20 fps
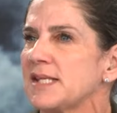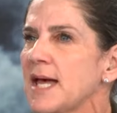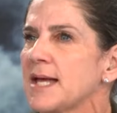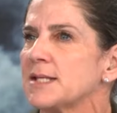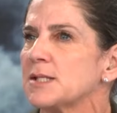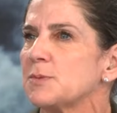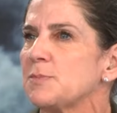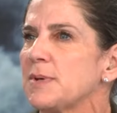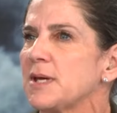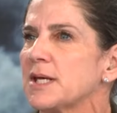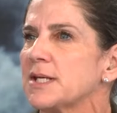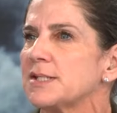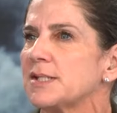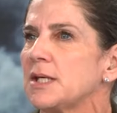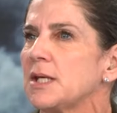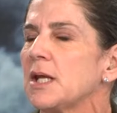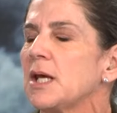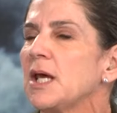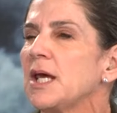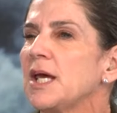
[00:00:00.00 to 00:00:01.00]
sense, because
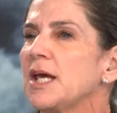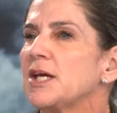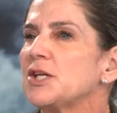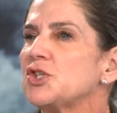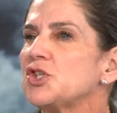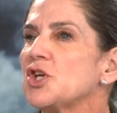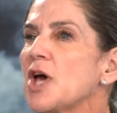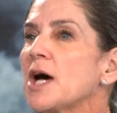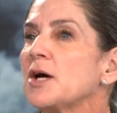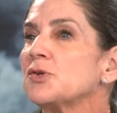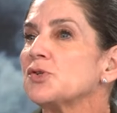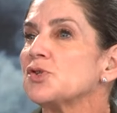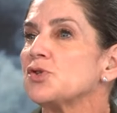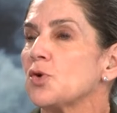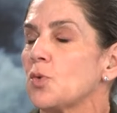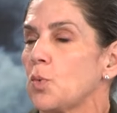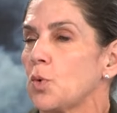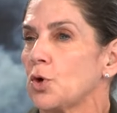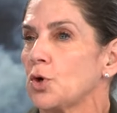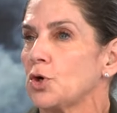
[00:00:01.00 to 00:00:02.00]
it, it tells
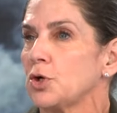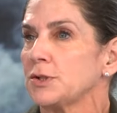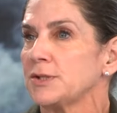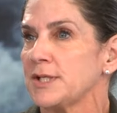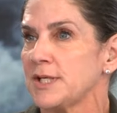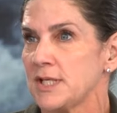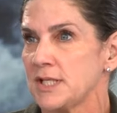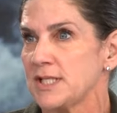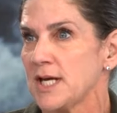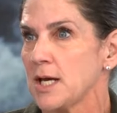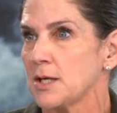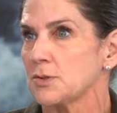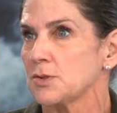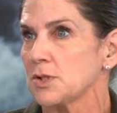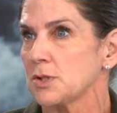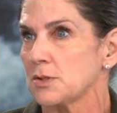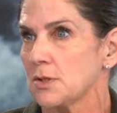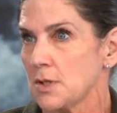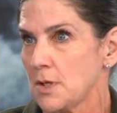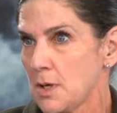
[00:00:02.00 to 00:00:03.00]
the world and it
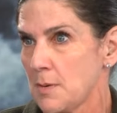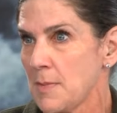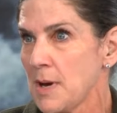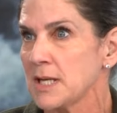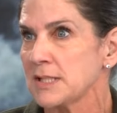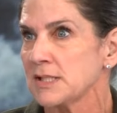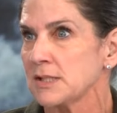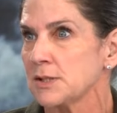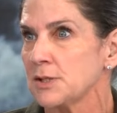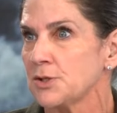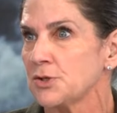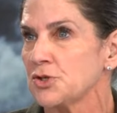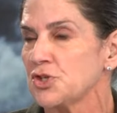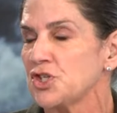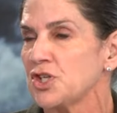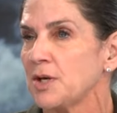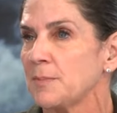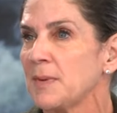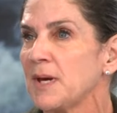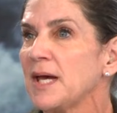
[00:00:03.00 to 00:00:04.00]
tells the Hamas
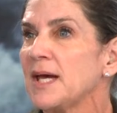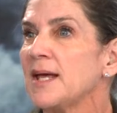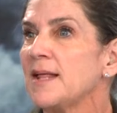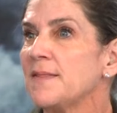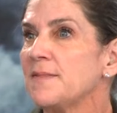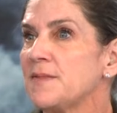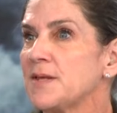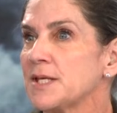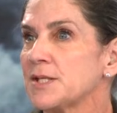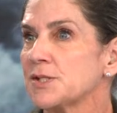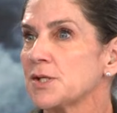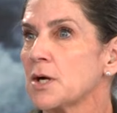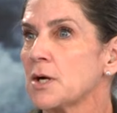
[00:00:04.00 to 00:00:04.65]
leadership, these